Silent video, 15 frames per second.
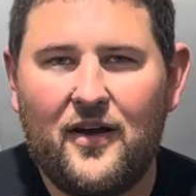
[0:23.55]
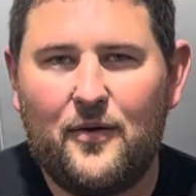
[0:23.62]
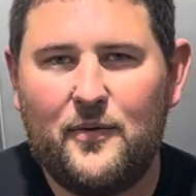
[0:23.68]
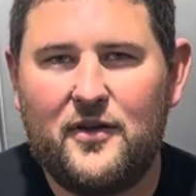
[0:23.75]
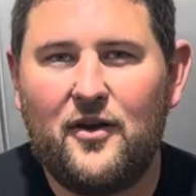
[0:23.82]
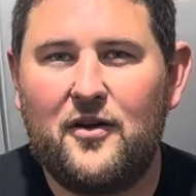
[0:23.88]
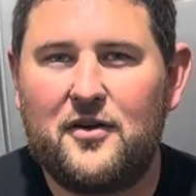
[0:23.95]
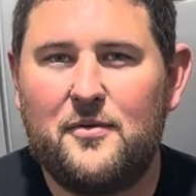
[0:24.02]
We
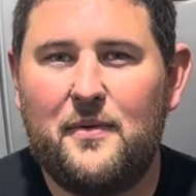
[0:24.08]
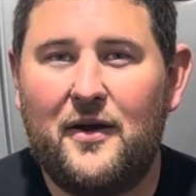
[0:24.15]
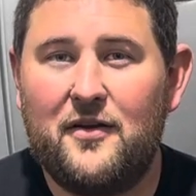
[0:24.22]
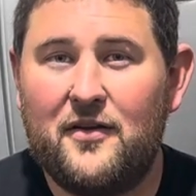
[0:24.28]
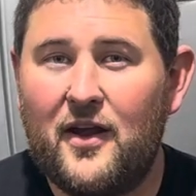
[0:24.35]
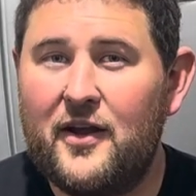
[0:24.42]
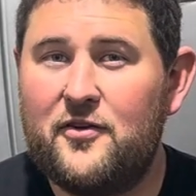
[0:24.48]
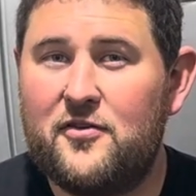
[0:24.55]
talked
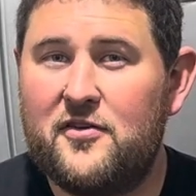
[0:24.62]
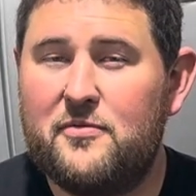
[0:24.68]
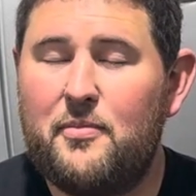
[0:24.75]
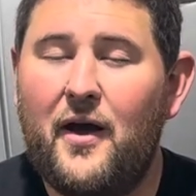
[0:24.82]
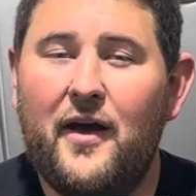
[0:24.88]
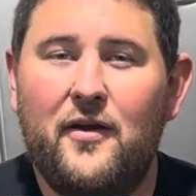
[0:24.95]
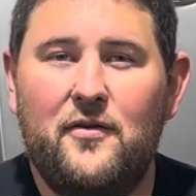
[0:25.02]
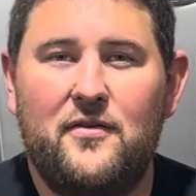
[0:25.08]
about nitrous
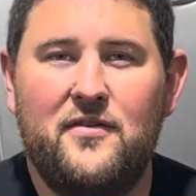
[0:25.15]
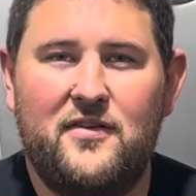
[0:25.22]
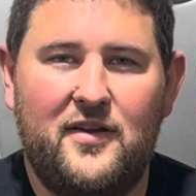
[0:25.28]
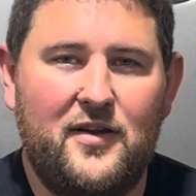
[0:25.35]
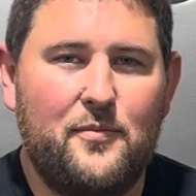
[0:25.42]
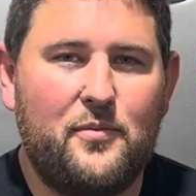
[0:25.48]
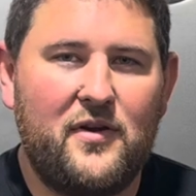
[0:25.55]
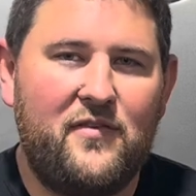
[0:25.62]
bottles
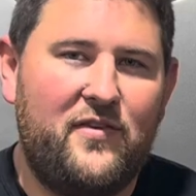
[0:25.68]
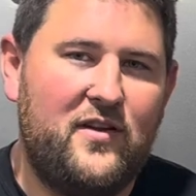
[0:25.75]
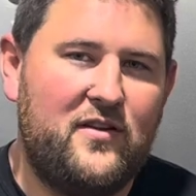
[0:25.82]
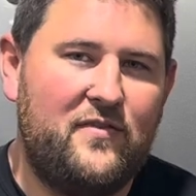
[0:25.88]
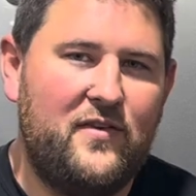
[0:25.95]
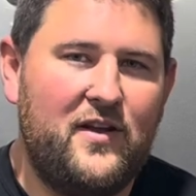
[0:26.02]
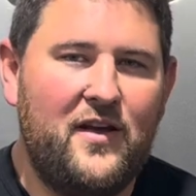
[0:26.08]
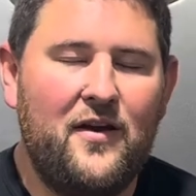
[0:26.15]
in a previous
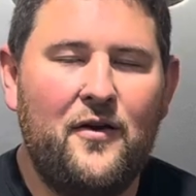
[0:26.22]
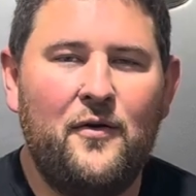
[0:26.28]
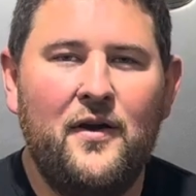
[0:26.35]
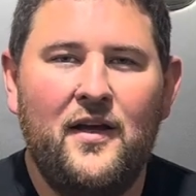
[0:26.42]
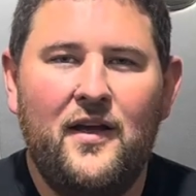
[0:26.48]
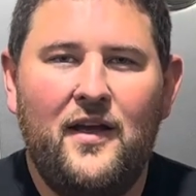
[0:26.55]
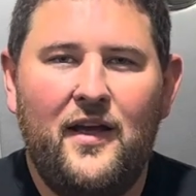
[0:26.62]
video,